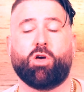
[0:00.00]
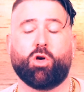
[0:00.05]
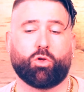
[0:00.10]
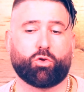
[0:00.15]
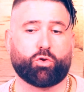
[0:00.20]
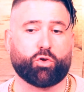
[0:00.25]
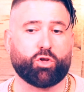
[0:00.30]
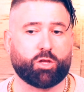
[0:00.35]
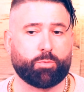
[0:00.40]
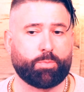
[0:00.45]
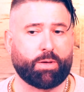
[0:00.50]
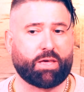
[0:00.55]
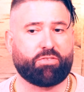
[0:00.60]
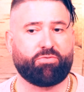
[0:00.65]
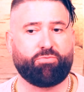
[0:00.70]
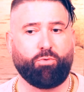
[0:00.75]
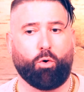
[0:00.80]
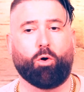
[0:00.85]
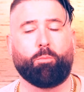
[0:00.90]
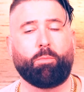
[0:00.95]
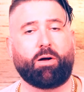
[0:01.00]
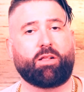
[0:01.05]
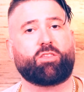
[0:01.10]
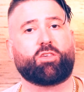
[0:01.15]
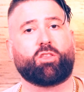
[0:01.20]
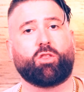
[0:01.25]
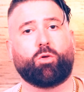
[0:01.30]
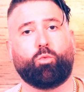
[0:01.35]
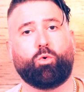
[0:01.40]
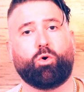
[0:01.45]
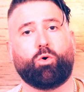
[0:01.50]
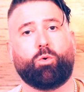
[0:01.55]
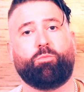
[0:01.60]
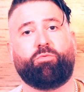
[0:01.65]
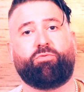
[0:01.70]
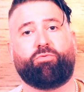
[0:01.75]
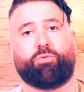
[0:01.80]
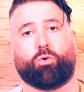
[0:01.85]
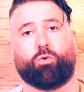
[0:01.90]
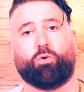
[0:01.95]
So you speak 4 months in the womb
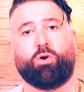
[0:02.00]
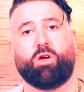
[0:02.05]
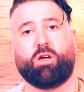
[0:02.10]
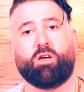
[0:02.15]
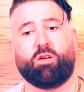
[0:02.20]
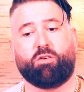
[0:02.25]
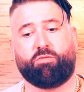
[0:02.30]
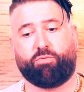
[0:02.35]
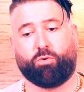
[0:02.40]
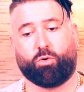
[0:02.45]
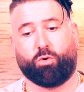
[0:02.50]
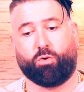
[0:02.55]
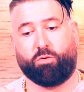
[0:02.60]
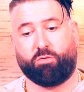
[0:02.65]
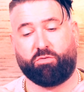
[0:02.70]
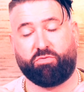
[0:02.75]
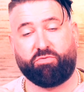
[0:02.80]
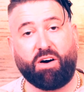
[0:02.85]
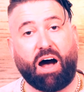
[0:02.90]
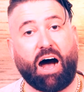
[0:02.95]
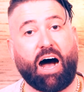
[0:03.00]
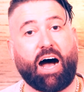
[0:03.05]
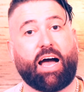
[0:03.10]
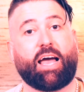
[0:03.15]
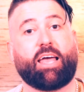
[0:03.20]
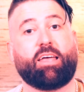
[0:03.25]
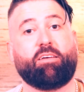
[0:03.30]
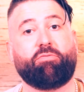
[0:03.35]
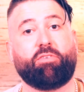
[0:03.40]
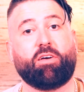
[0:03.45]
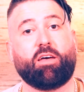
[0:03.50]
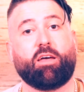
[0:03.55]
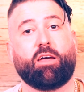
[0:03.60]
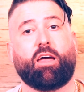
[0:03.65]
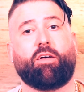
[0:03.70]
for 5,